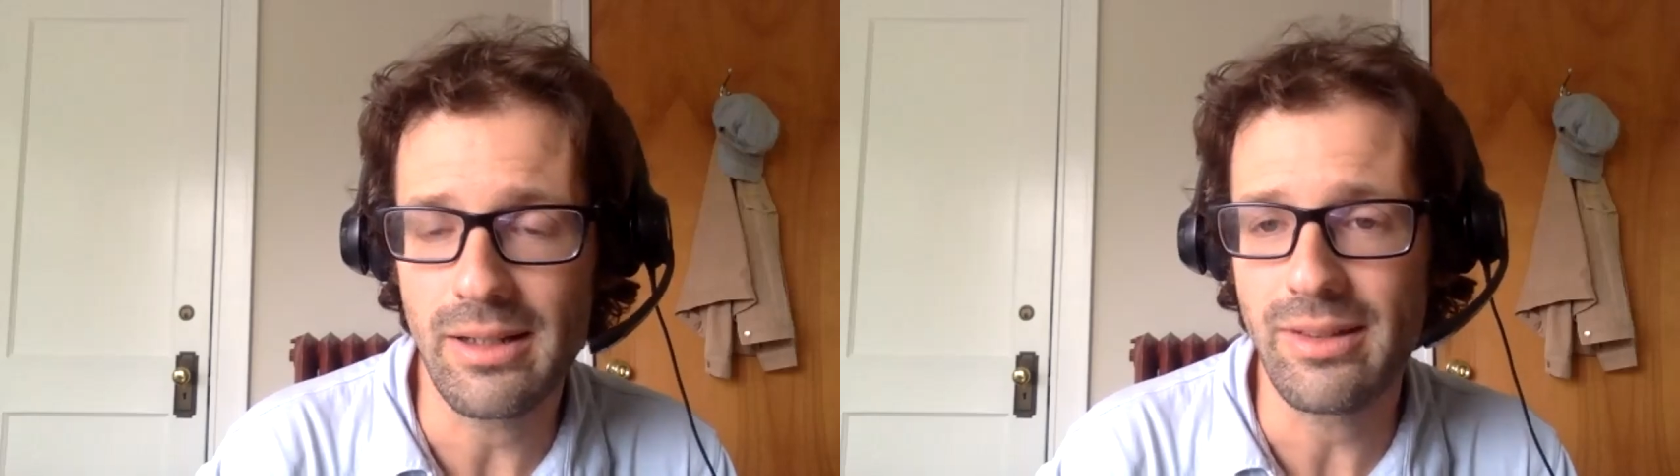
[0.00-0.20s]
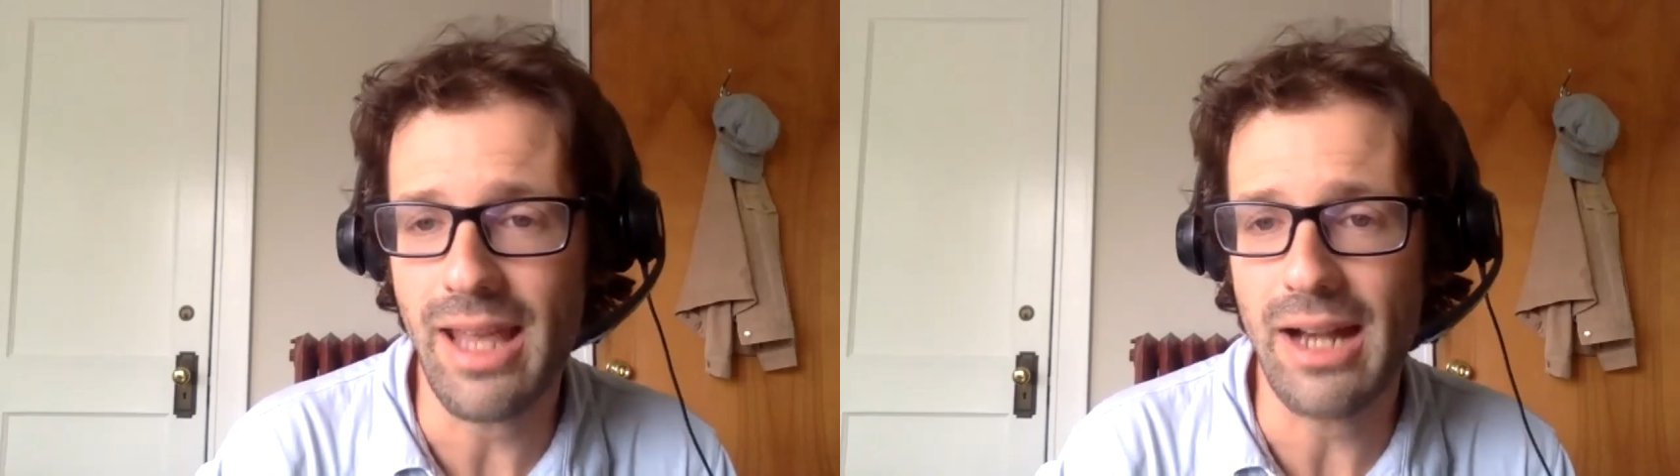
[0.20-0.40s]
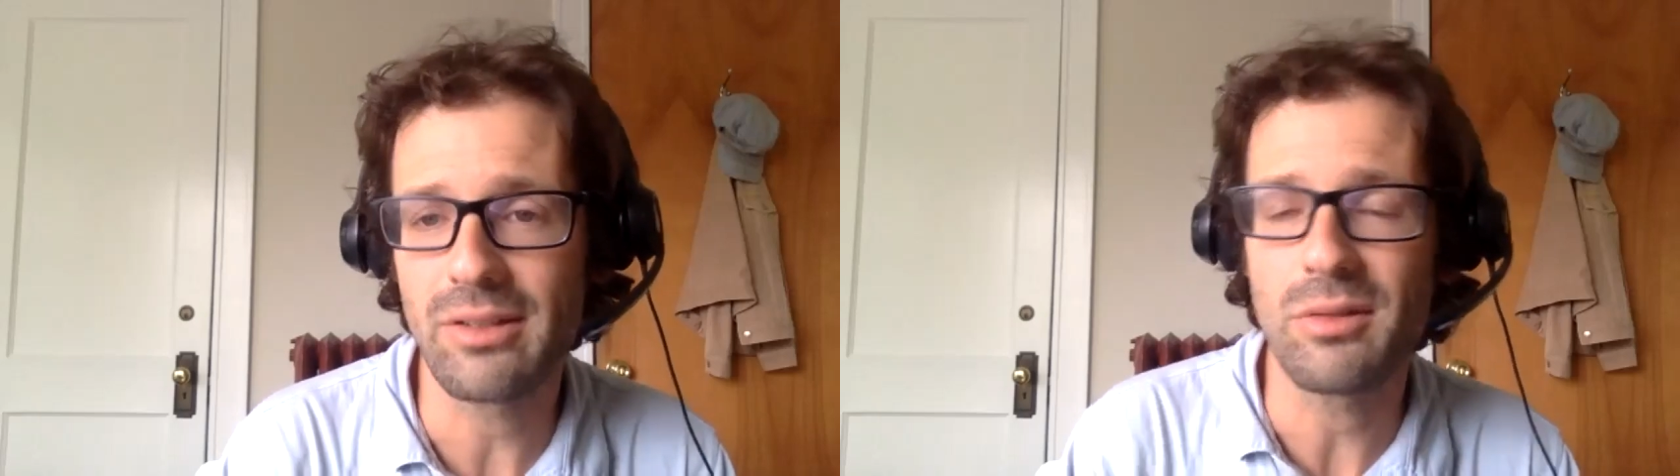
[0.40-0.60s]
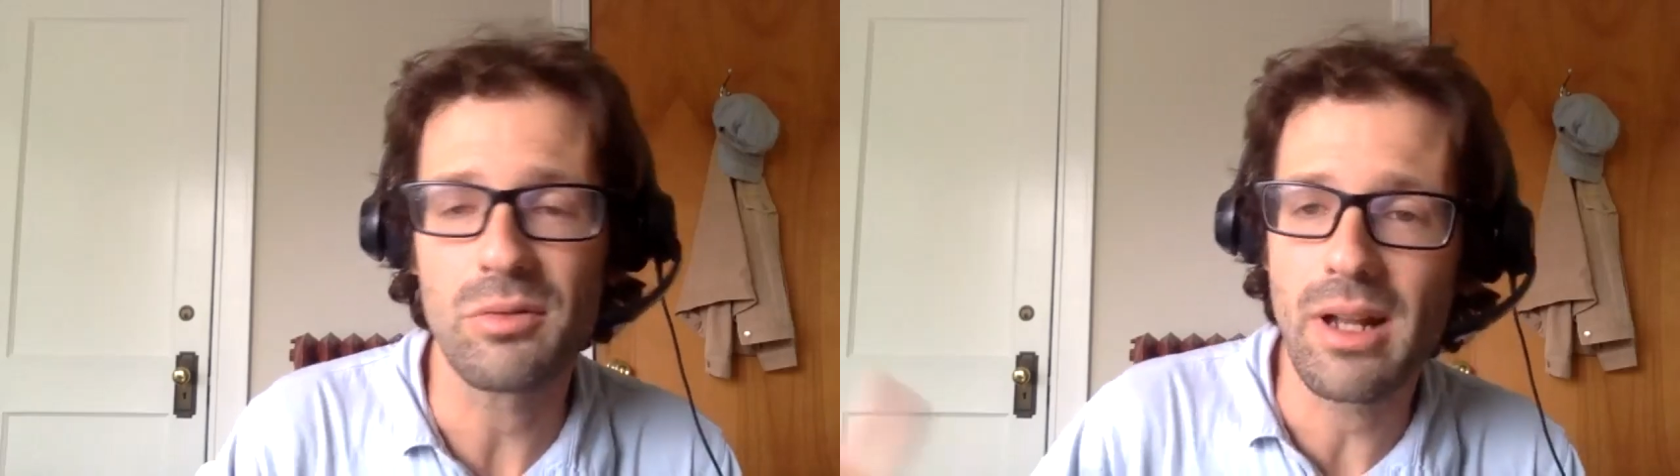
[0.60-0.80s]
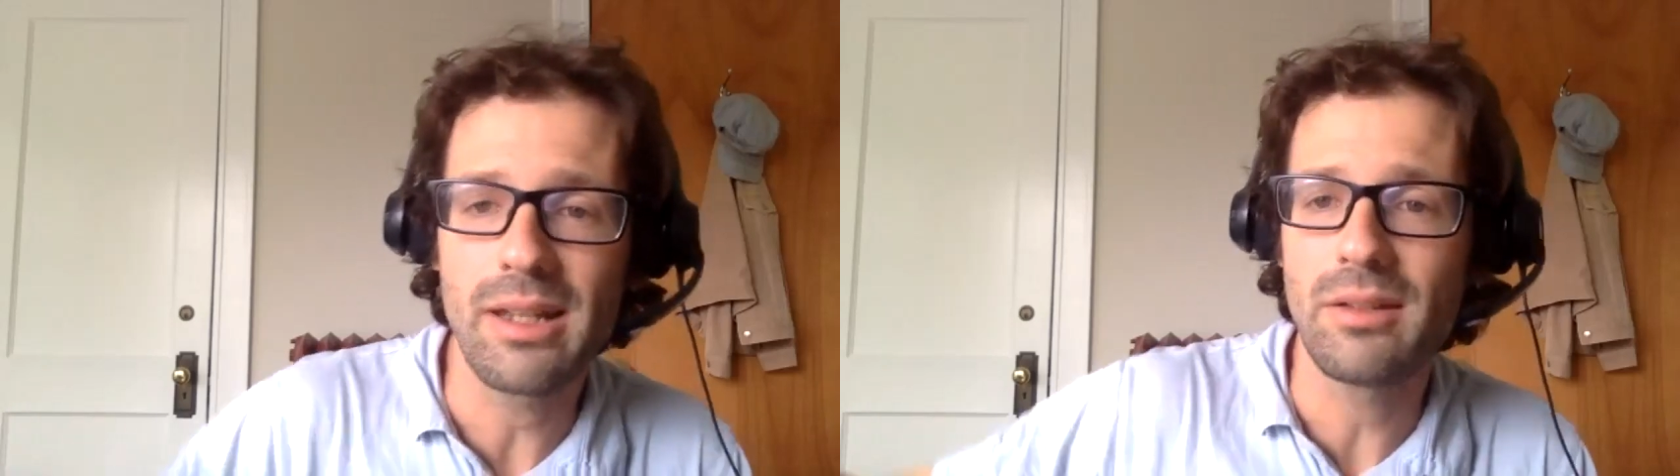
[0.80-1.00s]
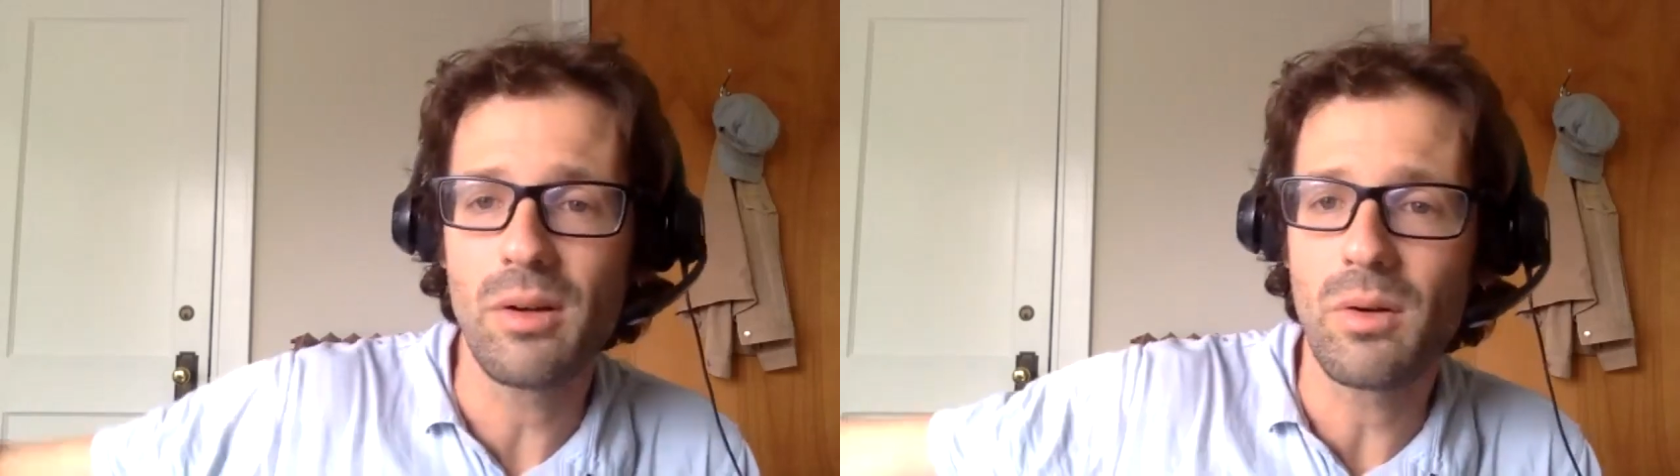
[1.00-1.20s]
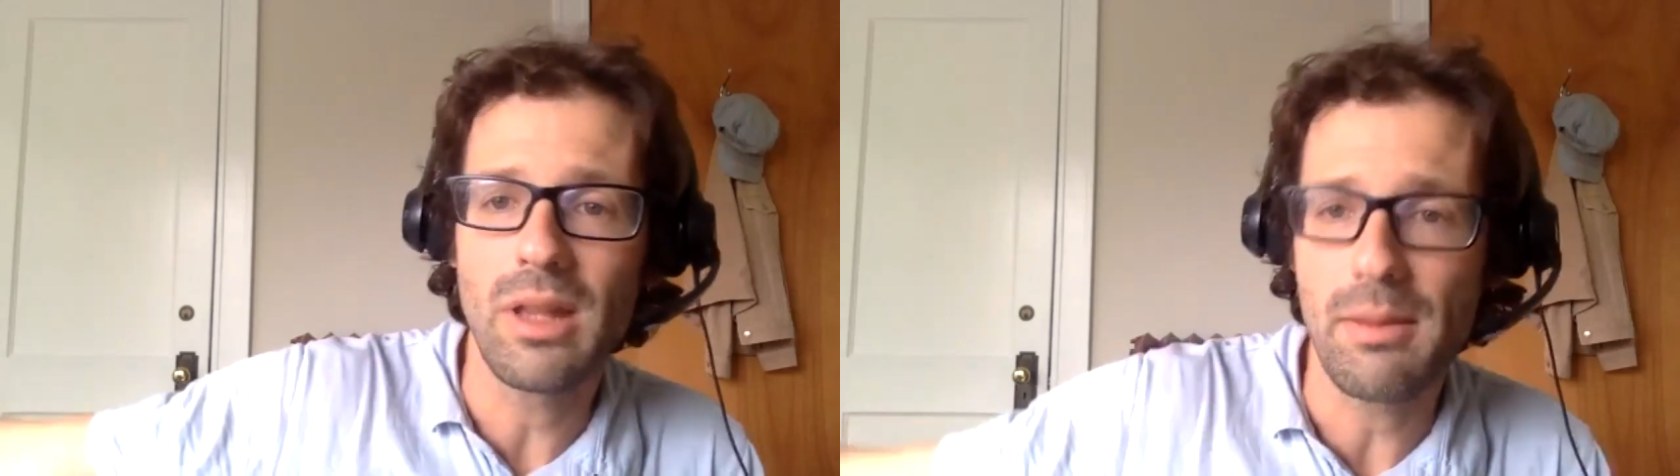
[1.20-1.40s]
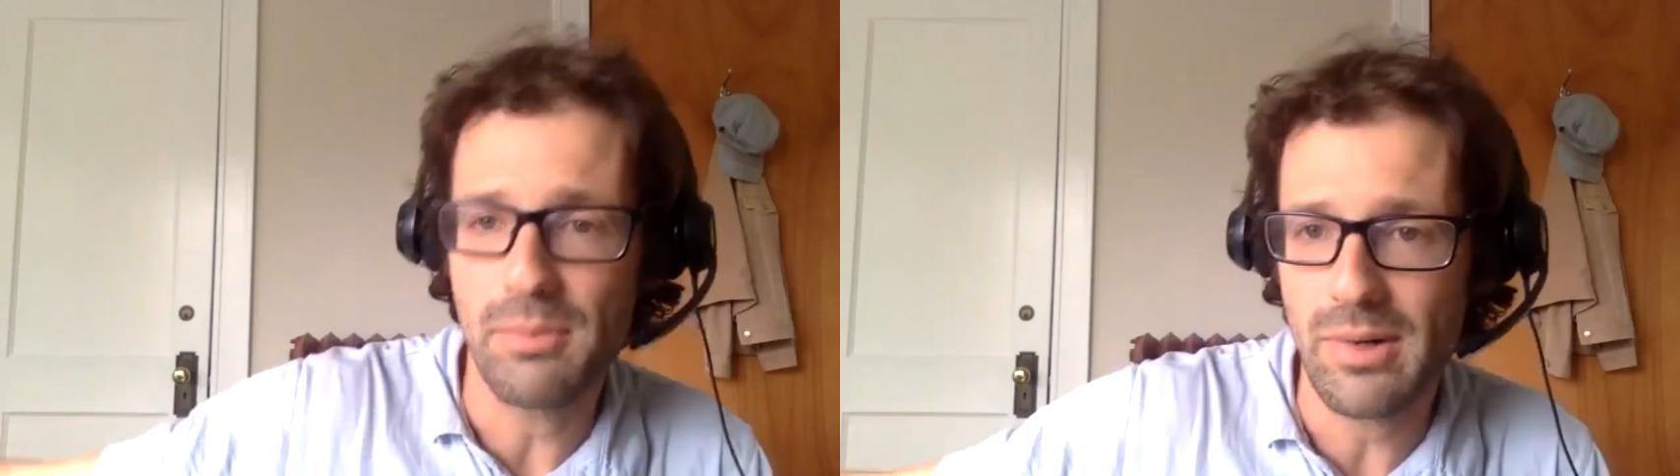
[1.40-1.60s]
and is actually running the
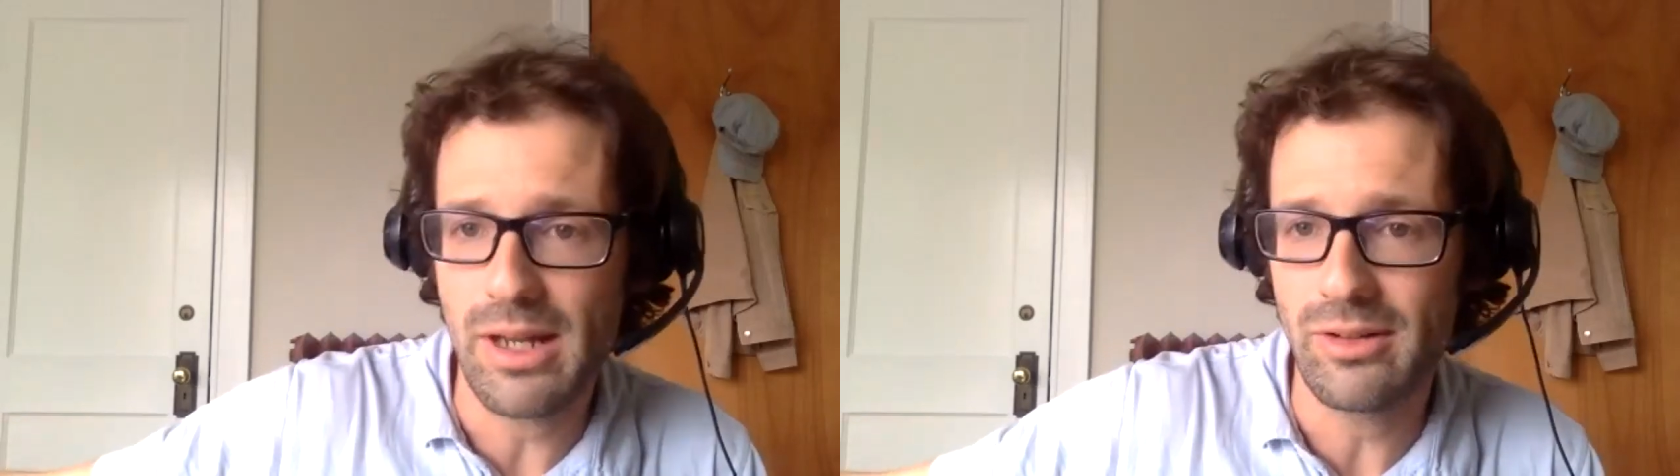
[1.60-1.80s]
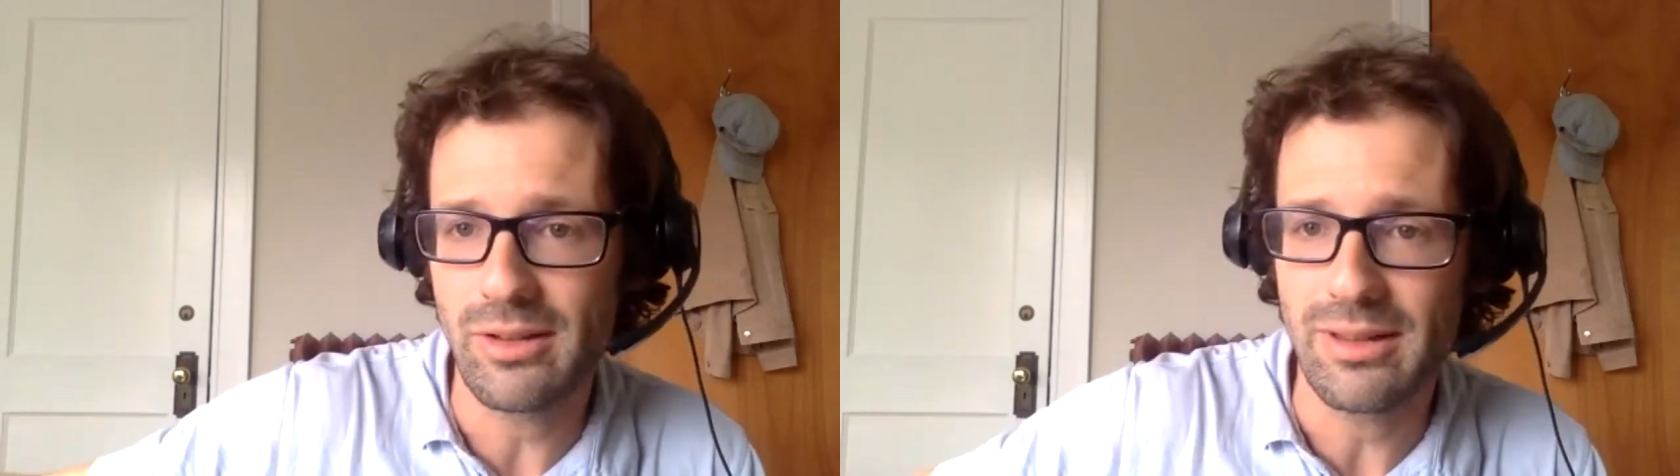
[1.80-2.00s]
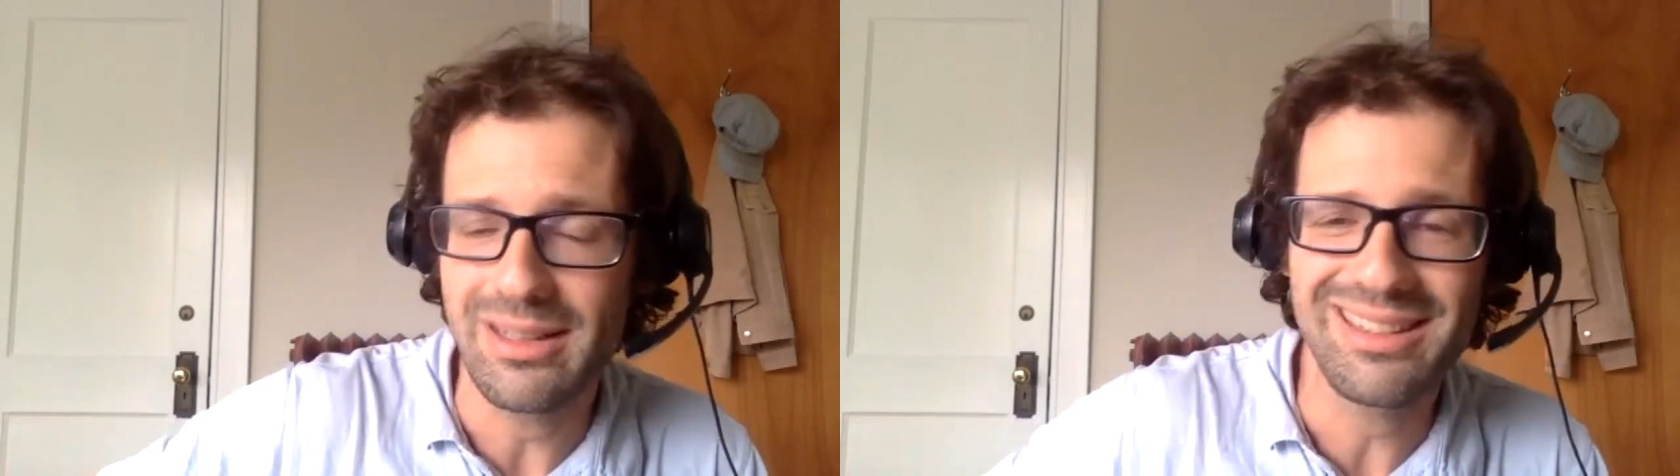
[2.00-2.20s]
whole operation.